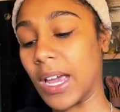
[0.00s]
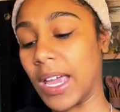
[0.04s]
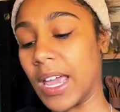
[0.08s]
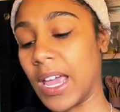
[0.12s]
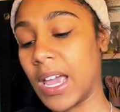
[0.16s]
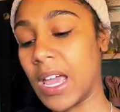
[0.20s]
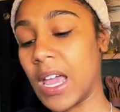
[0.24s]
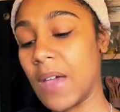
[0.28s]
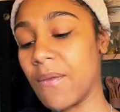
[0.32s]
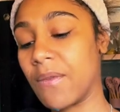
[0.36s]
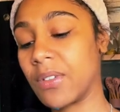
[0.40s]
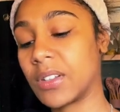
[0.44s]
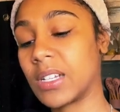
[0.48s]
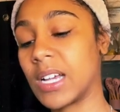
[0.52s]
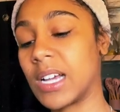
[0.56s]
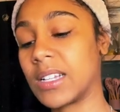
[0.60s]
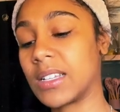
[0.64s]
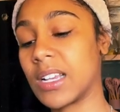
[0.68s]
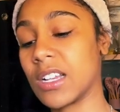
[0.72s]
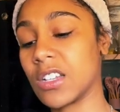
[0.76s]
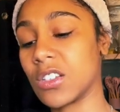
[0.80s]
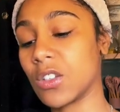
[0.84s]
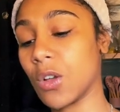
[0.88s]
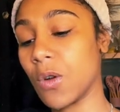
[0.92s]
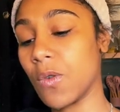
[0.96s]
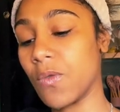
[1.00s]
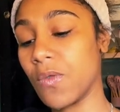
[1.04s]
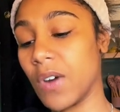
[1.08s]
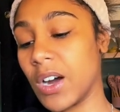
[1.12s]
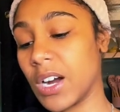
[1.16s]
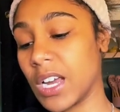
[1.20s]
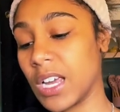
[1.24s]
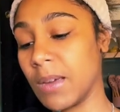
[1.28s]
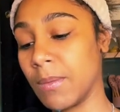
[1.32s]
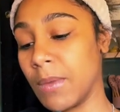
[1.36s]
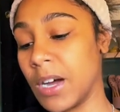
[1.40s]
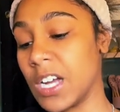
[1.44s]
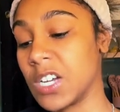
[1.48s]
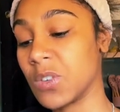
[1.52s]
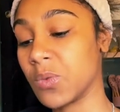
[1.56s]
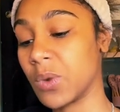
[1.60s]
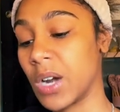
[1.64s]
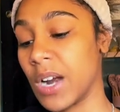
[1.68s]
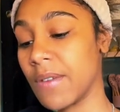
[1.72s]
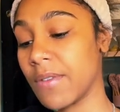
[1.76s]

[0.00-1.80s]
I can't emphasize that so fucking much.